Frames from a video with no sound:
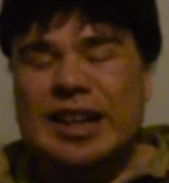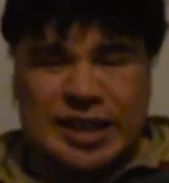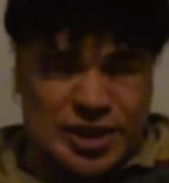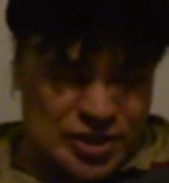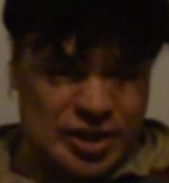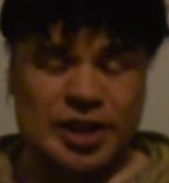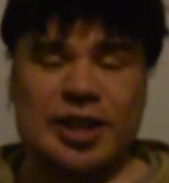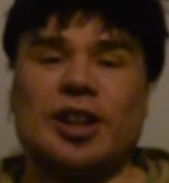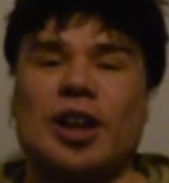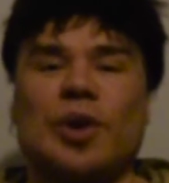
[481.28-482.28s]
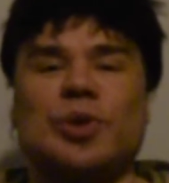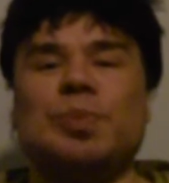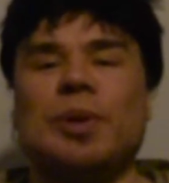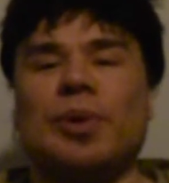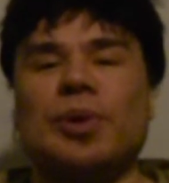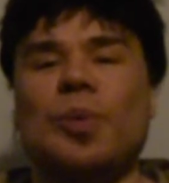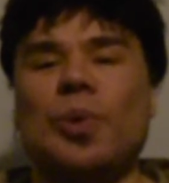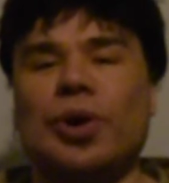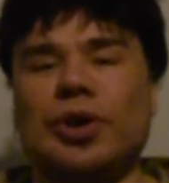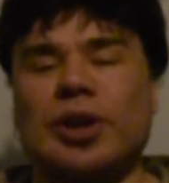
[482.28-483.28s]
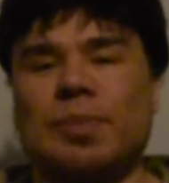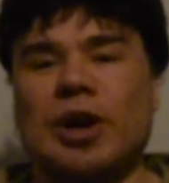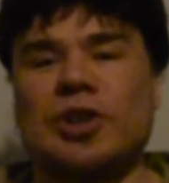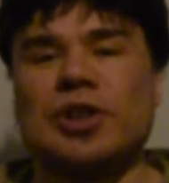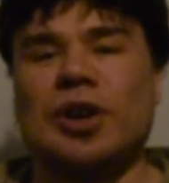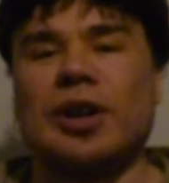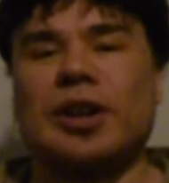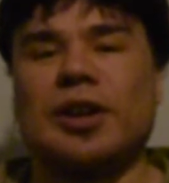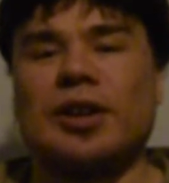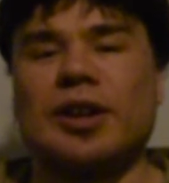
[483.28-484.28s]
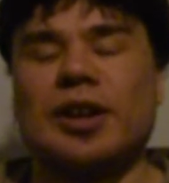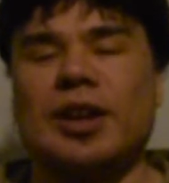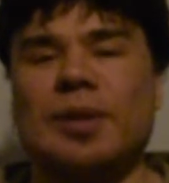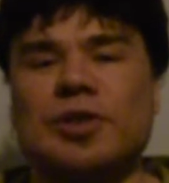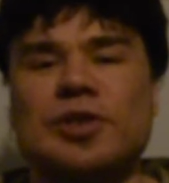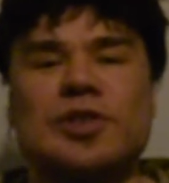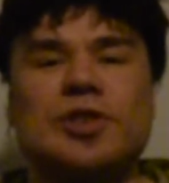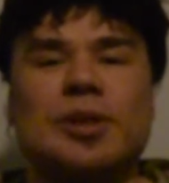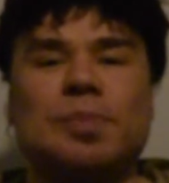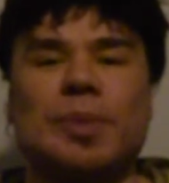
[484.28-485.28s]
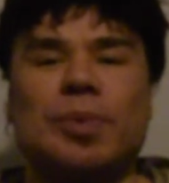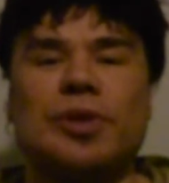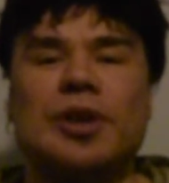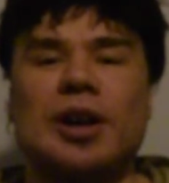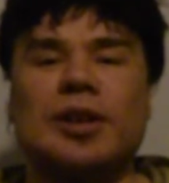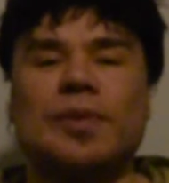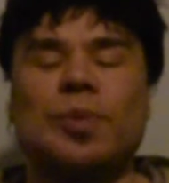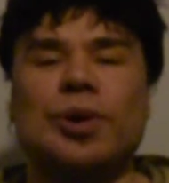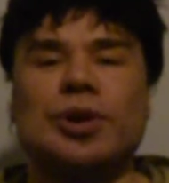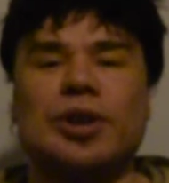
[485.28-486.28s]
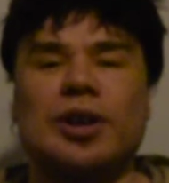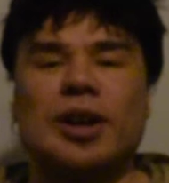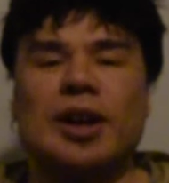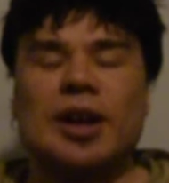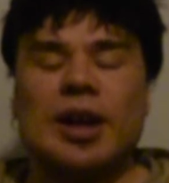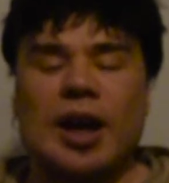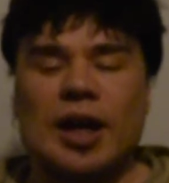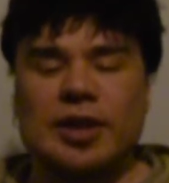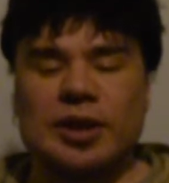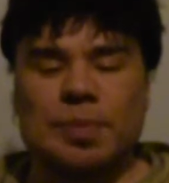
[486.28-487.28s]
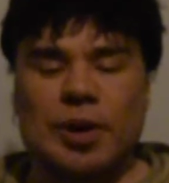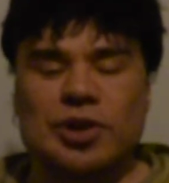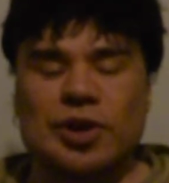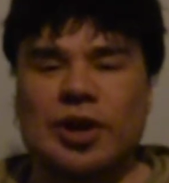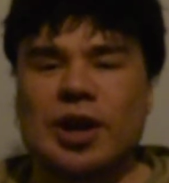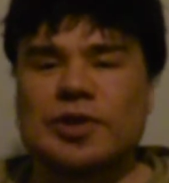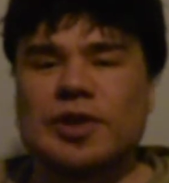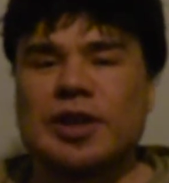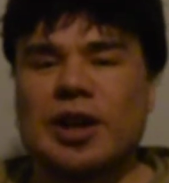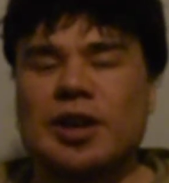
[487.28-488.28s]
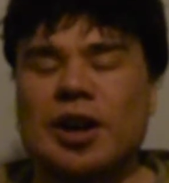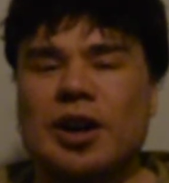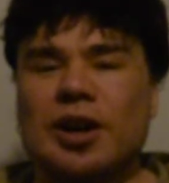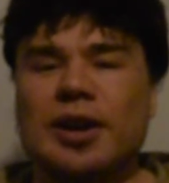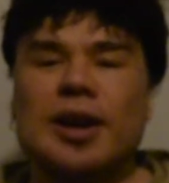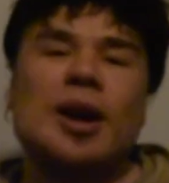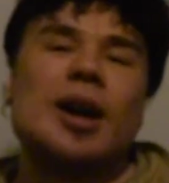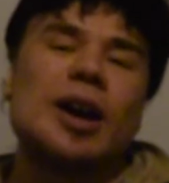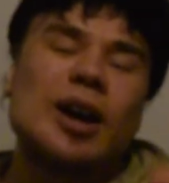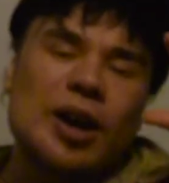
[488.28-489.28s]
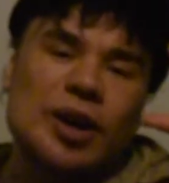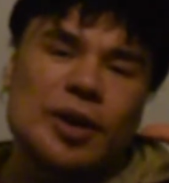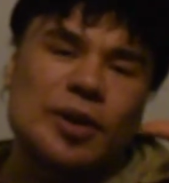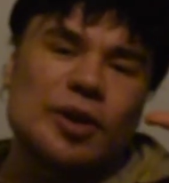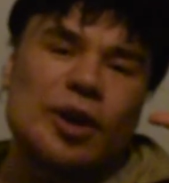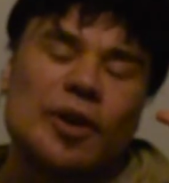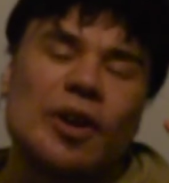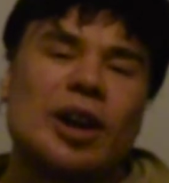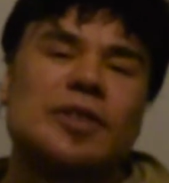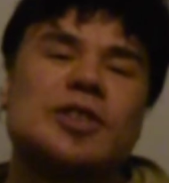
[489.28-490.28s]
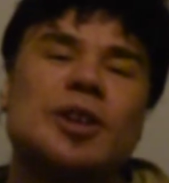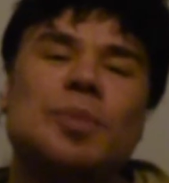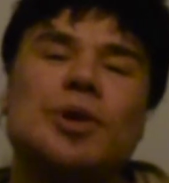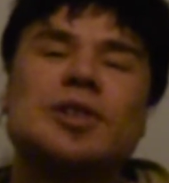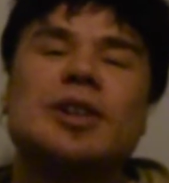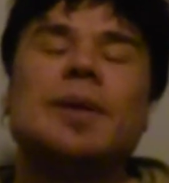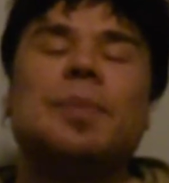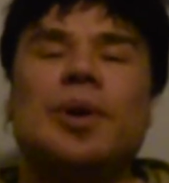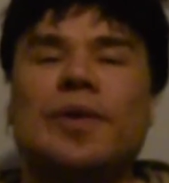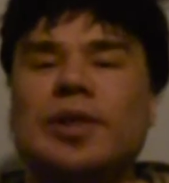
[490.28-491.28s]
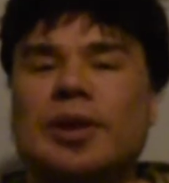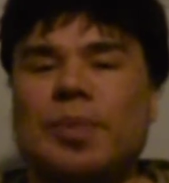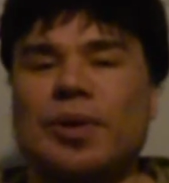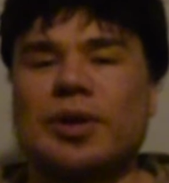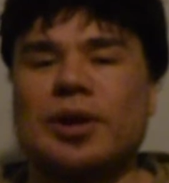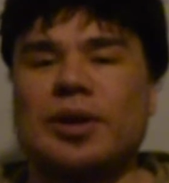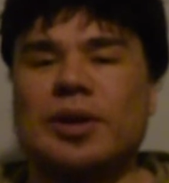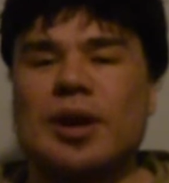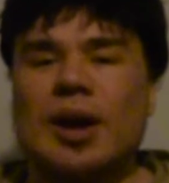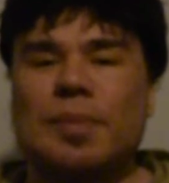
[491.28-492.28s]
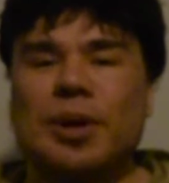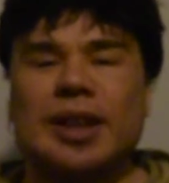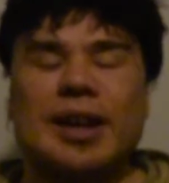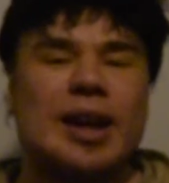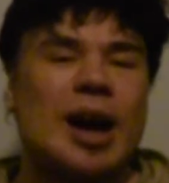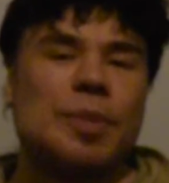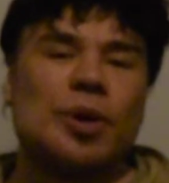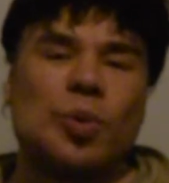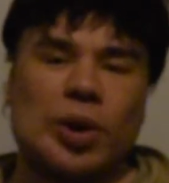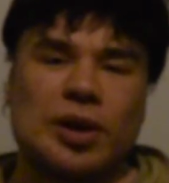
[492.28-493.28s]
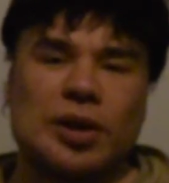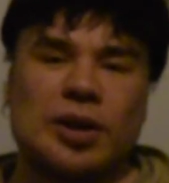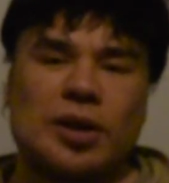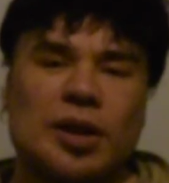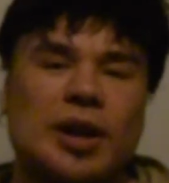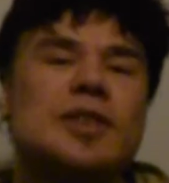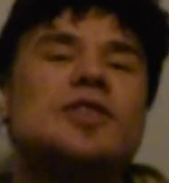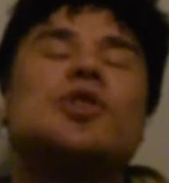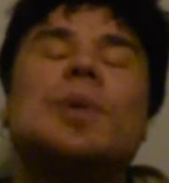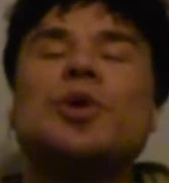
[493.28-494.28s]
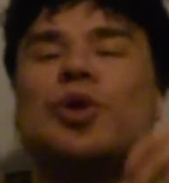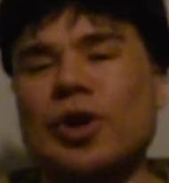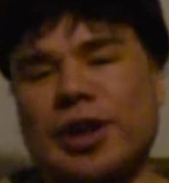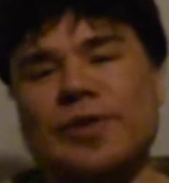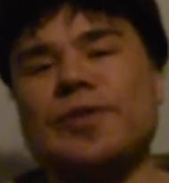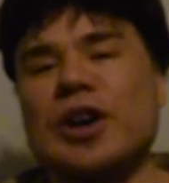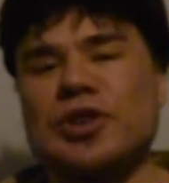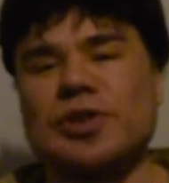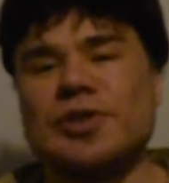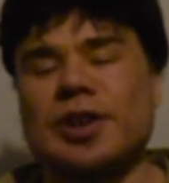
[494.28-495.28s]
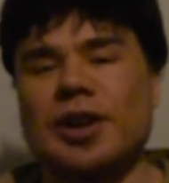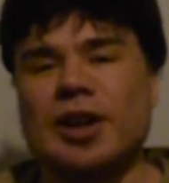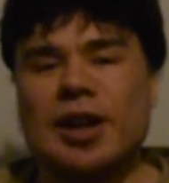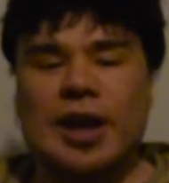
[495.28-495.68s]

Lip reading: They still kill a lot of people in the world here, bacteria here. Imagine there's still people dying in the world here. And I think the bacteria cause of death are realistically mostly preventable here. But they can happen quickly here, like streptococcus infections here.